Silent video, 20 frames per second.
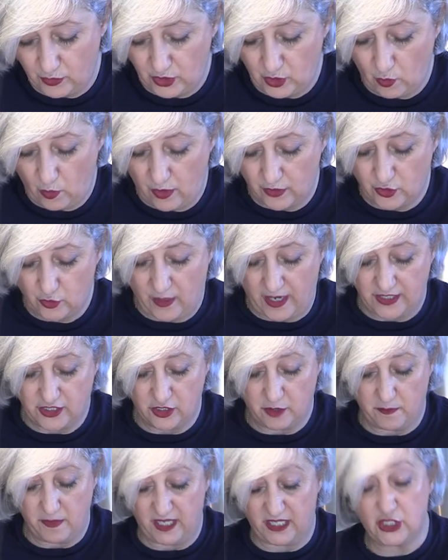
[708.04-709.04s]
when you want to try
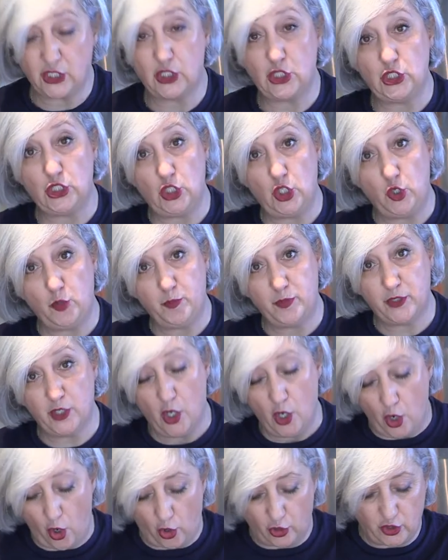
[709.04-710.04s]
to make soups
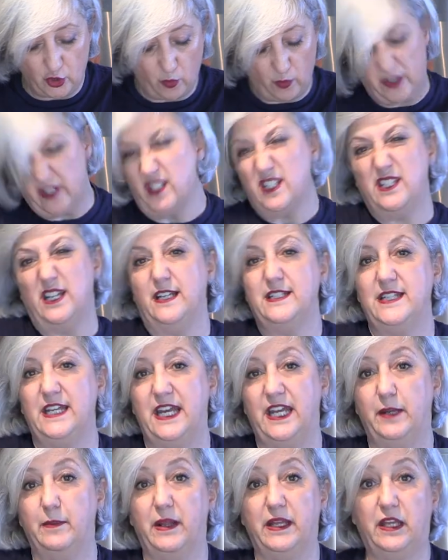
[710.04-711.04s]
or you want to
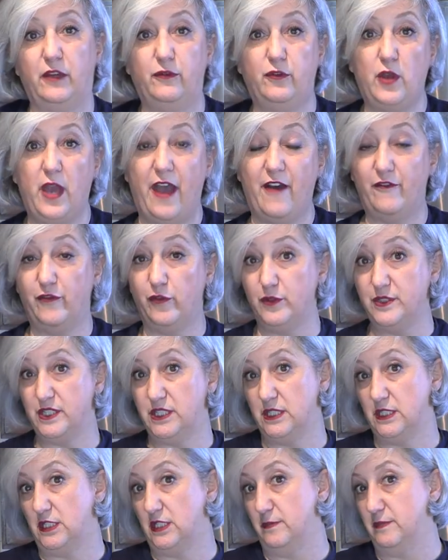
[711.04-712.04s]
saute them, like if you have, for
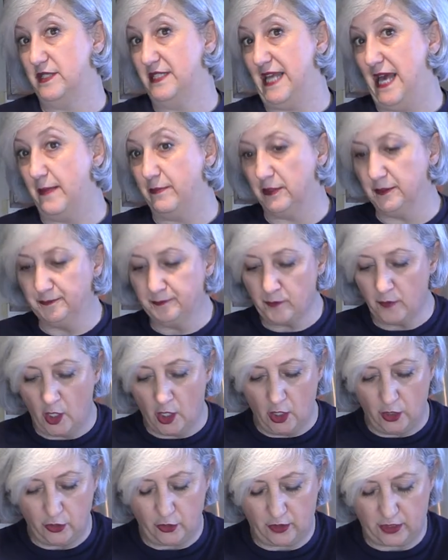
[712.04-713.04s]
instance, some salmon,
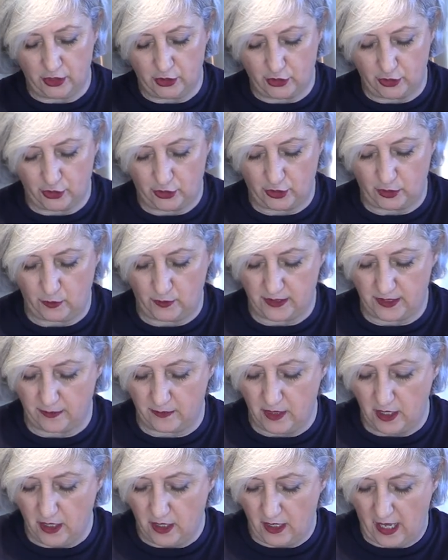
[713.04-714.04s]
you can just use
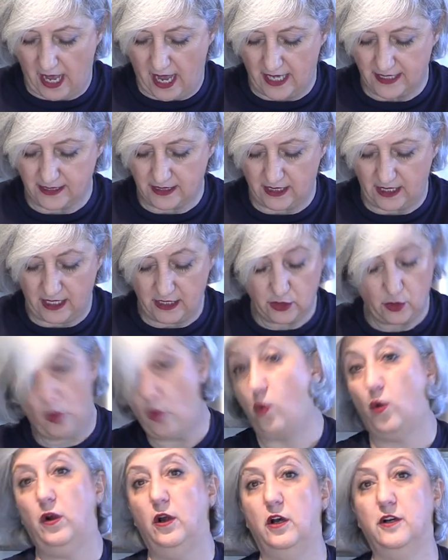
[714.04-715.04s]
them as it is
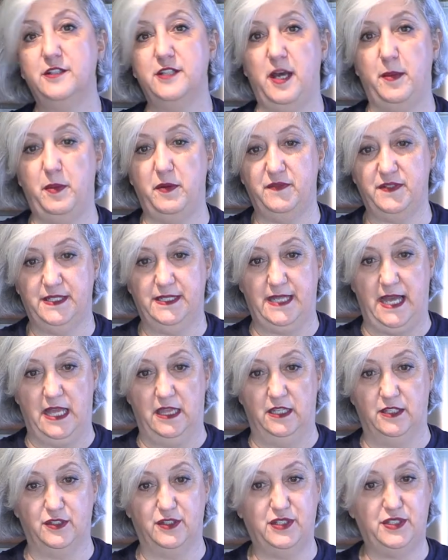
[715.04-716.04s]
or on top of a
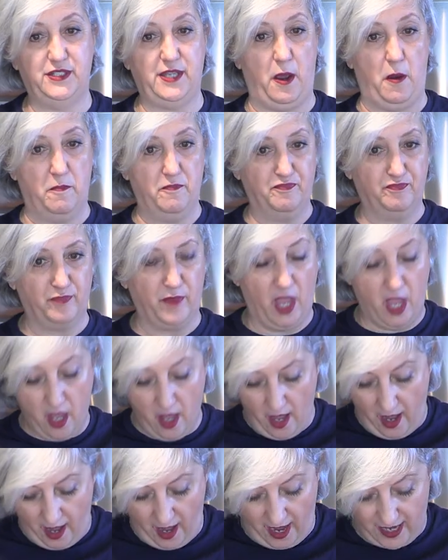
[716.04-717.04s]
salad. So,
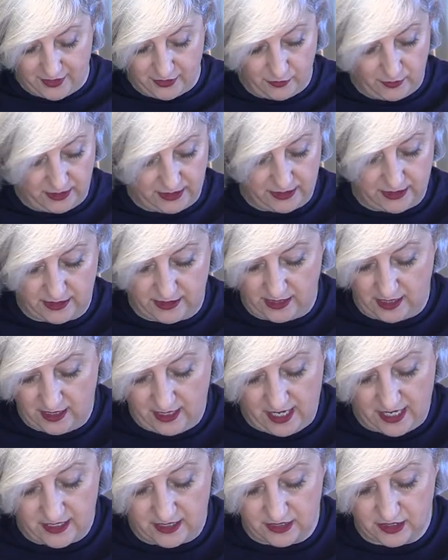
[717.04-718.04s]
as you can
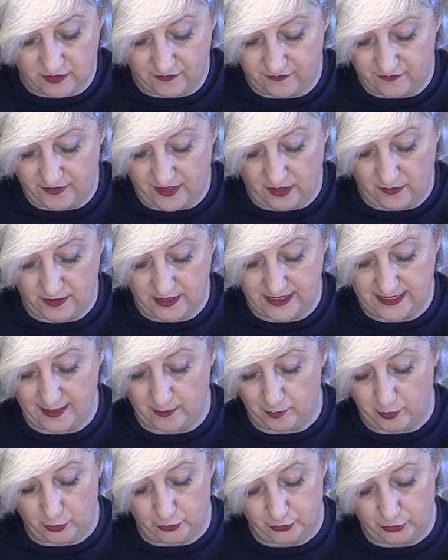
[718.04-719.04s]
see, it is very
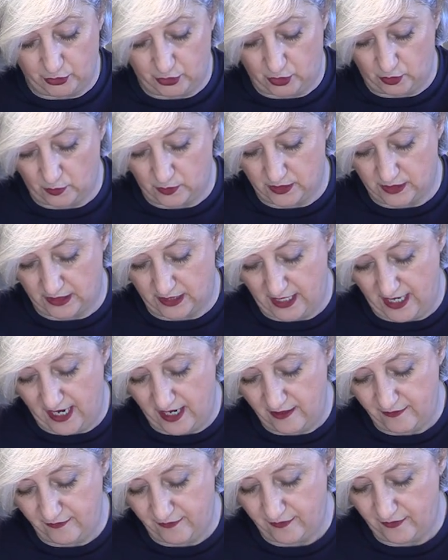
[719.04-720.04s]
simple to use the
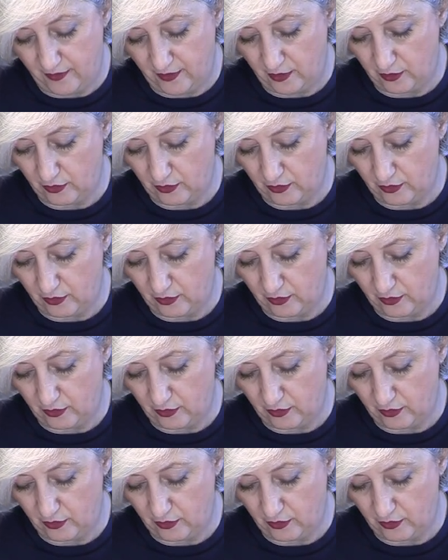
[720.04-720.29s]
knife